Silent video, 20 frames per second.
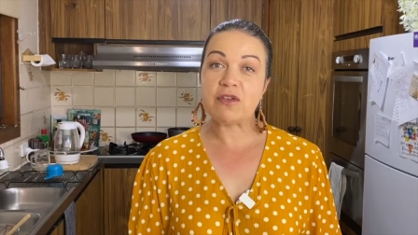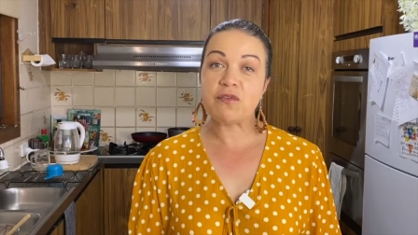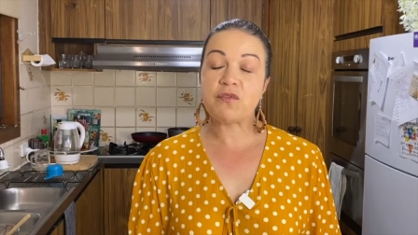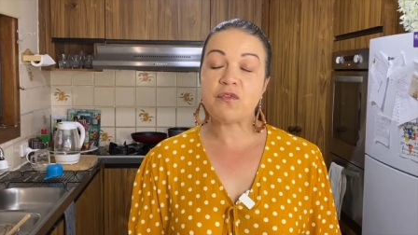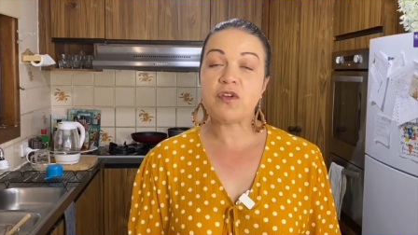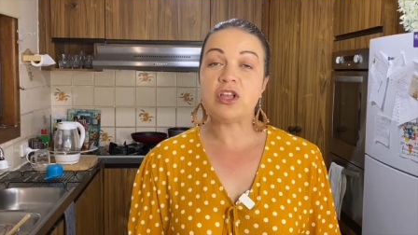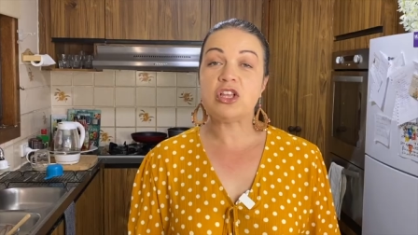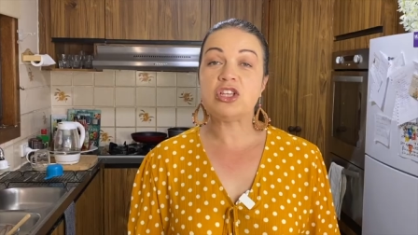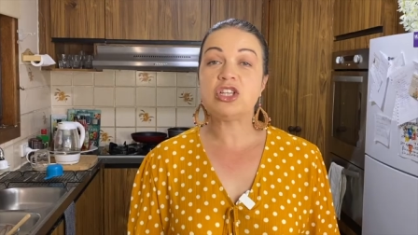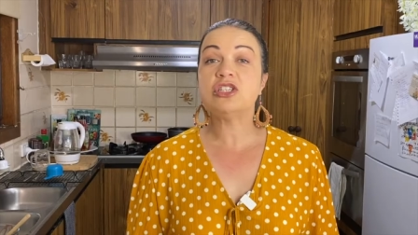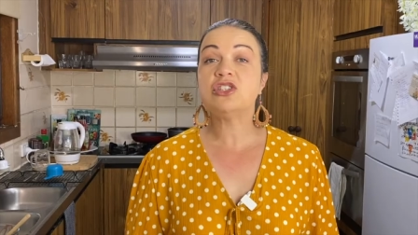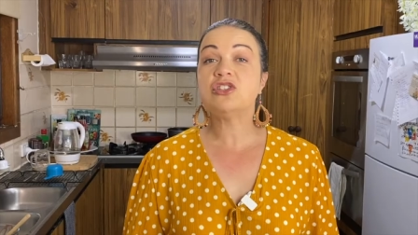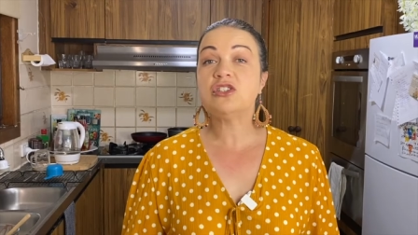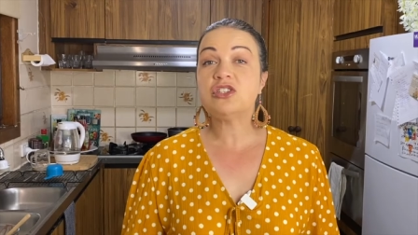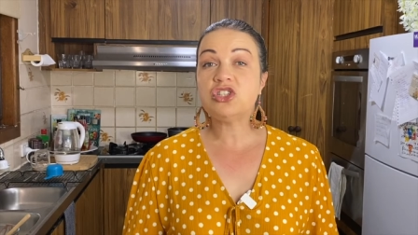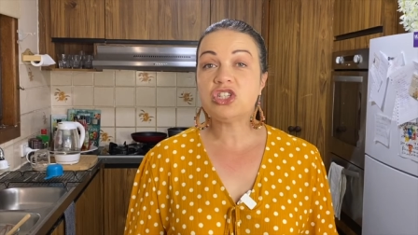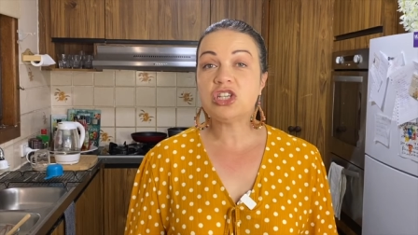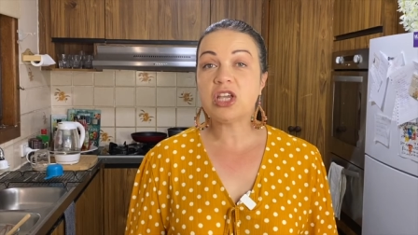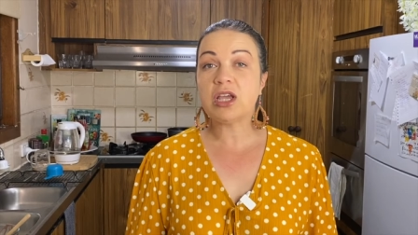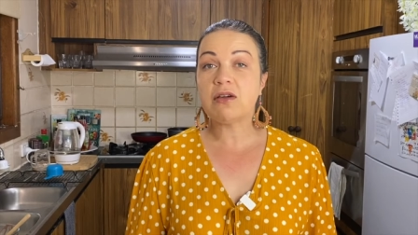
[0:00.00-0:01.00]
fridge and
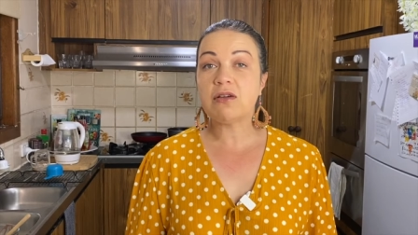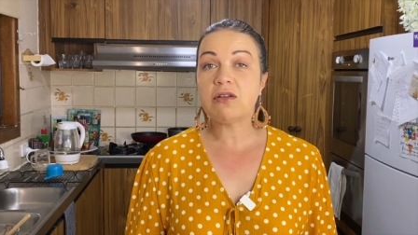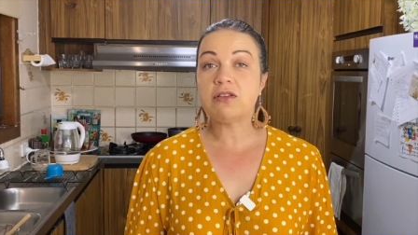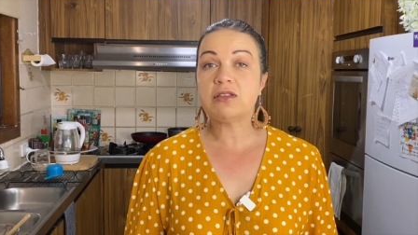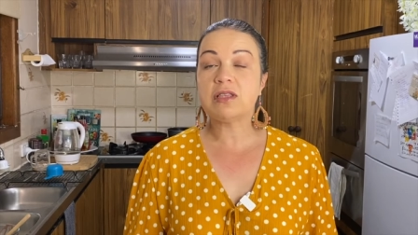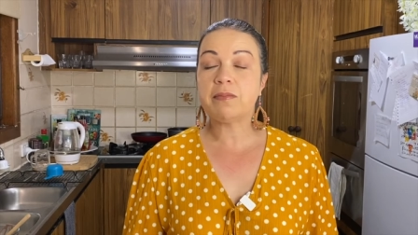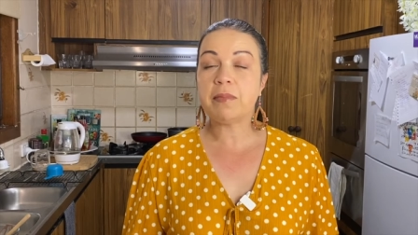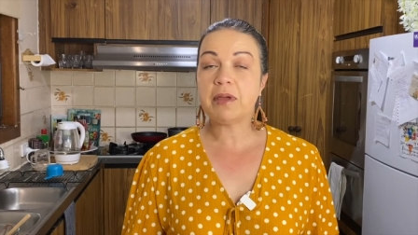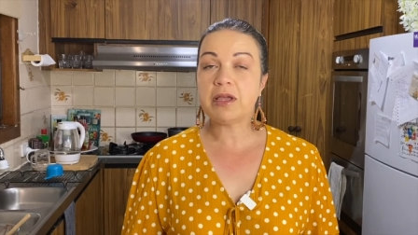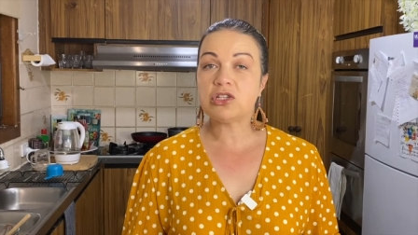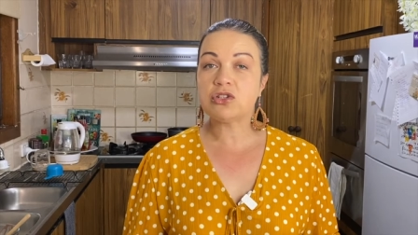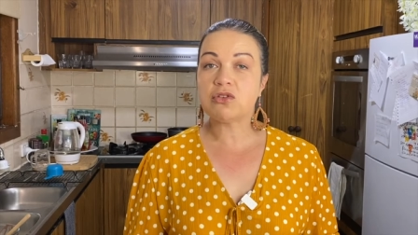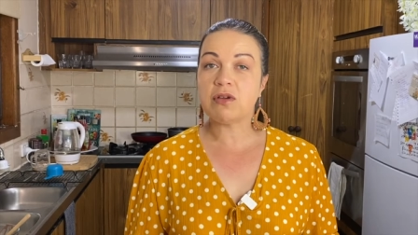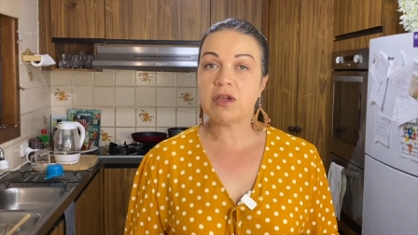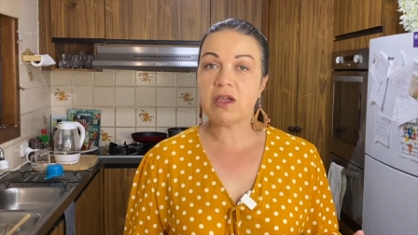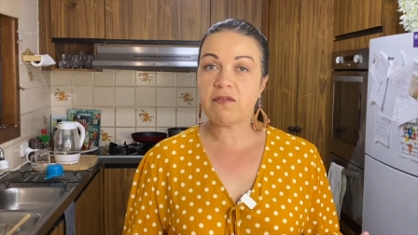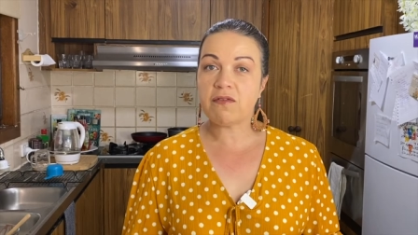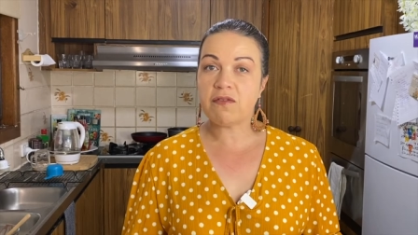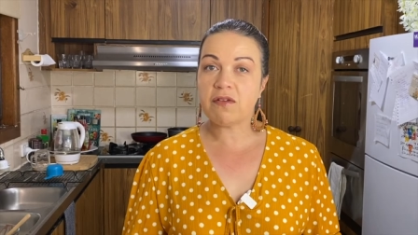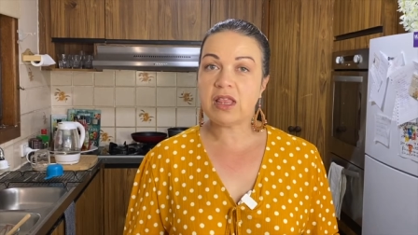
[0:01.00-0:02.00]
just check on it to make sure
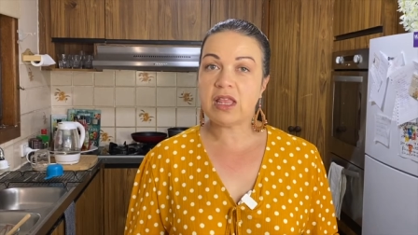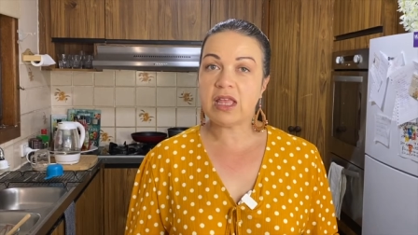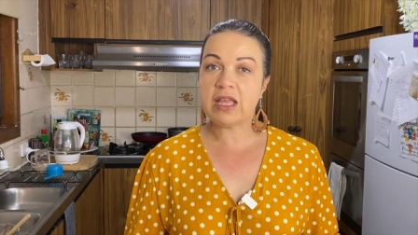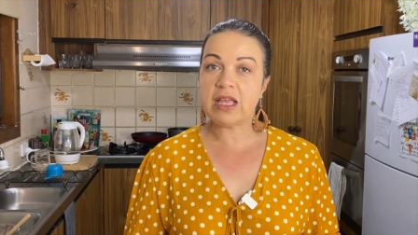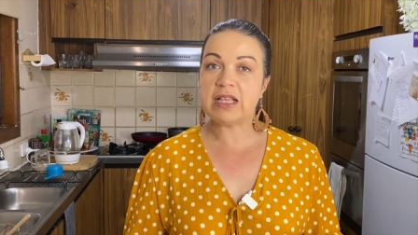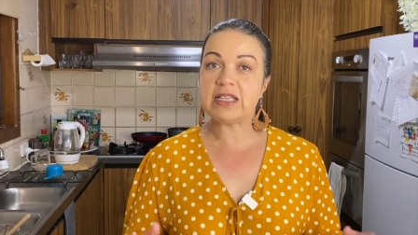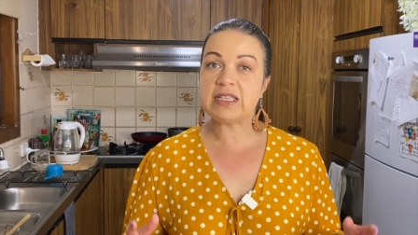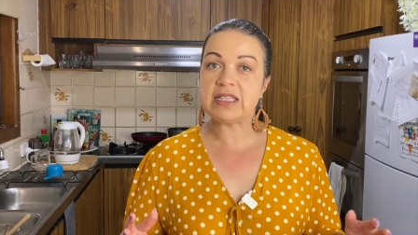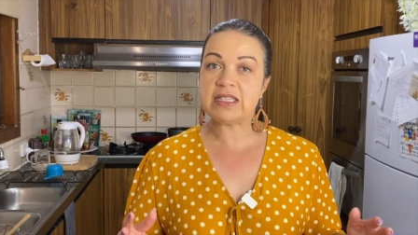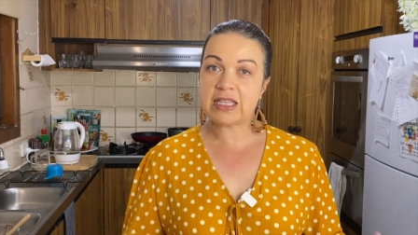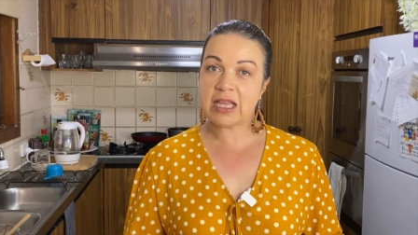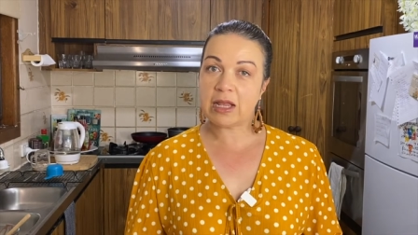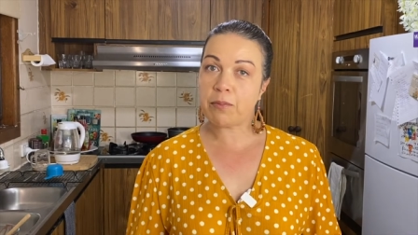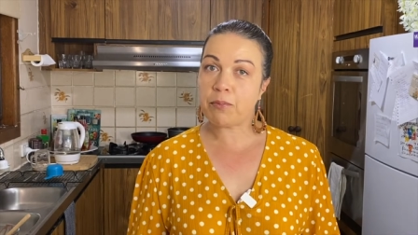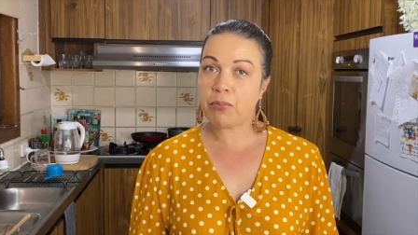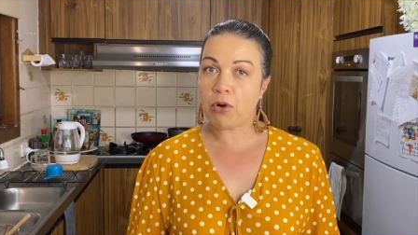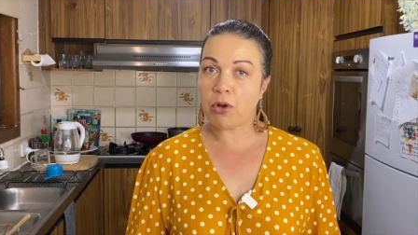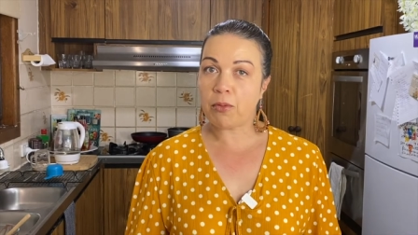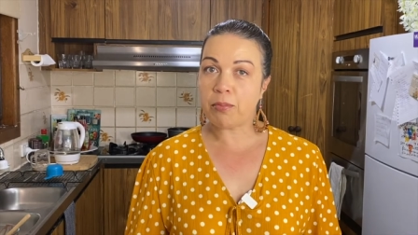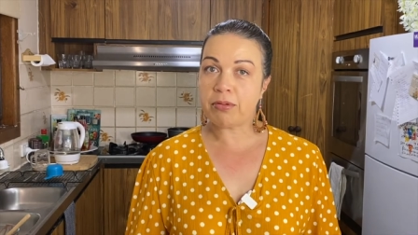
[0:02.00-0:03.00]
everything is set
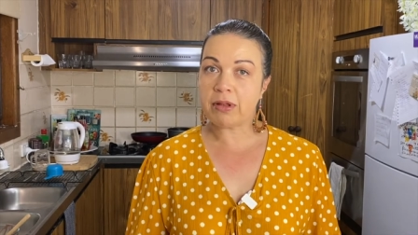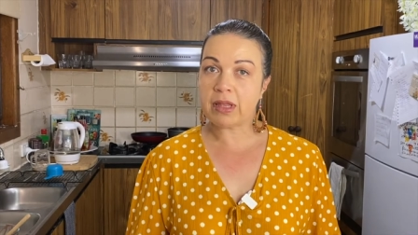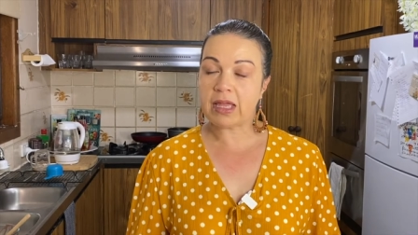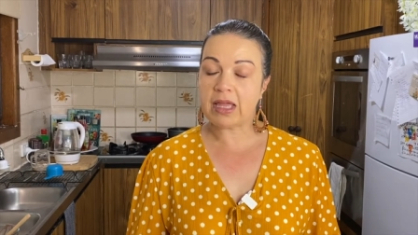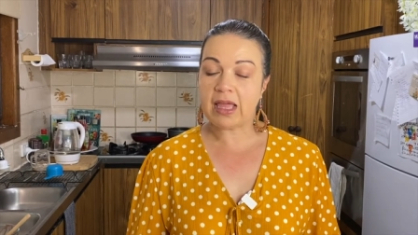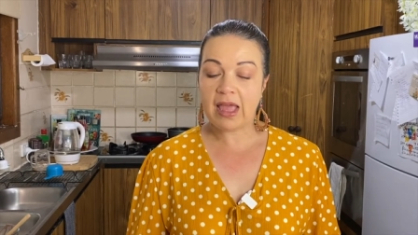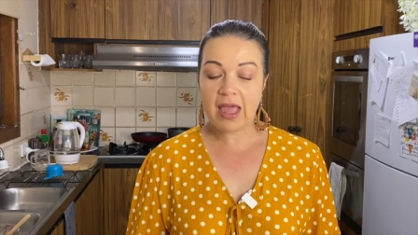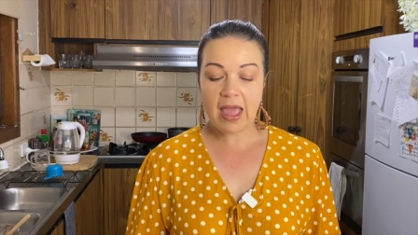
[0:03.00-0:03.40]
properly.